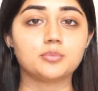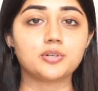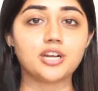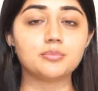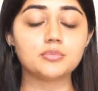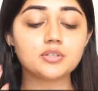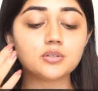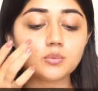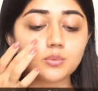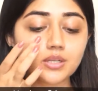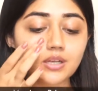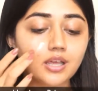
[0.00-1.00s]
A primer
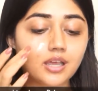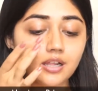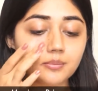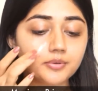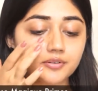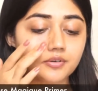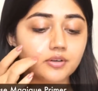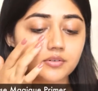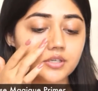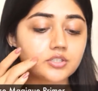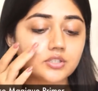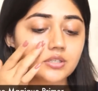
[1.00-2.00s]
will help your
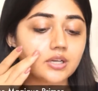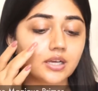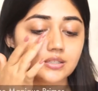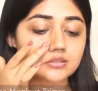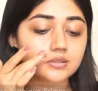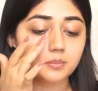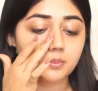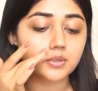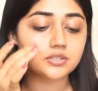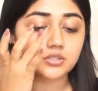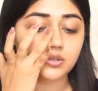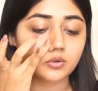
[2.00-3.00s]
foundation last
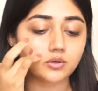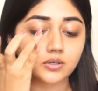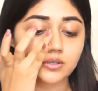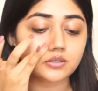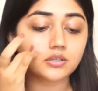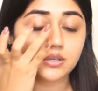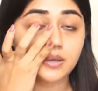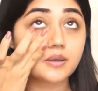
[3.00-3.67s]
much longer